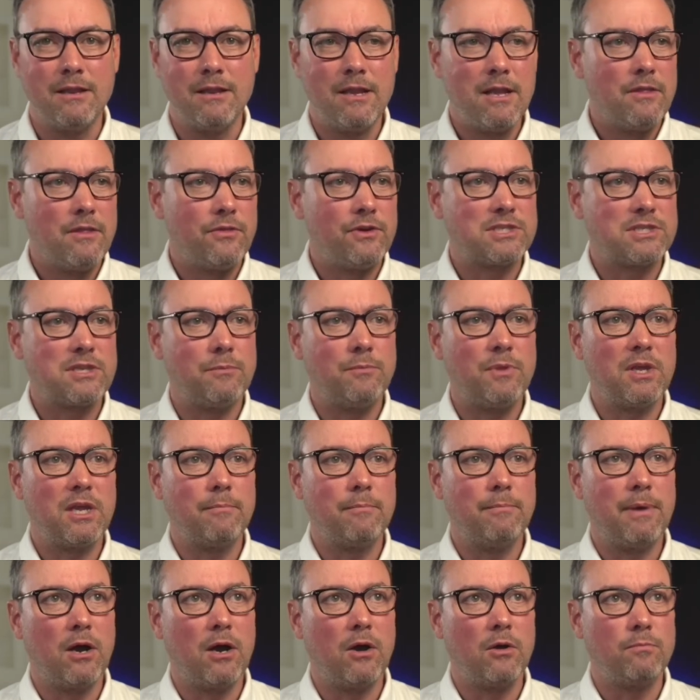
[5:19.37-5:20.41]
there's something
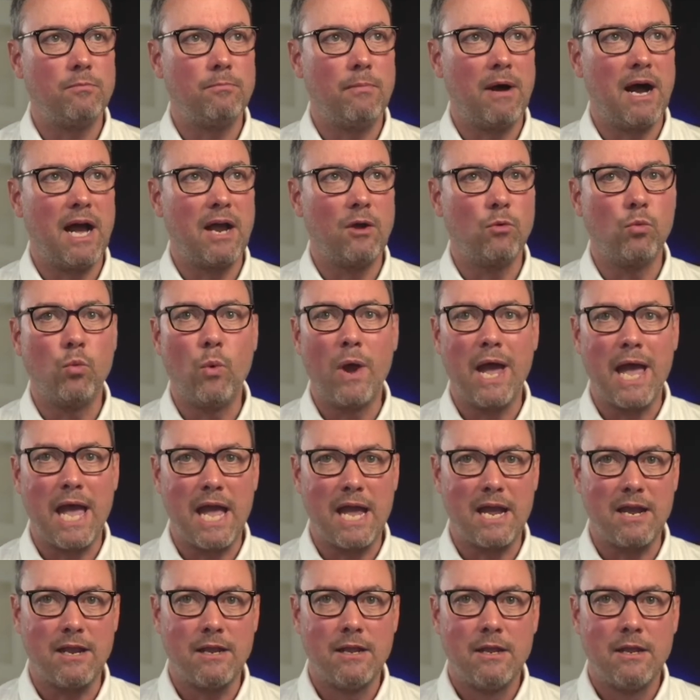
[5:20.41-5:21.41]
about my way,